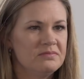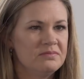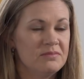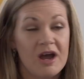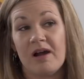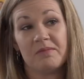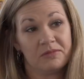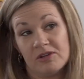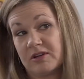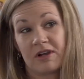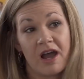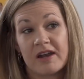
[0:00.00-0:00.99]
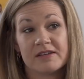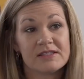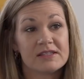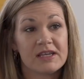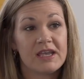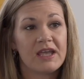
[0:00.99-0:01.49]
mom look,
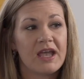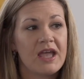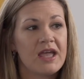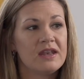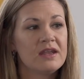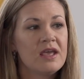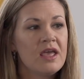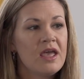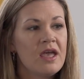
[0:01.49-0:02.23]
honestly, wow. and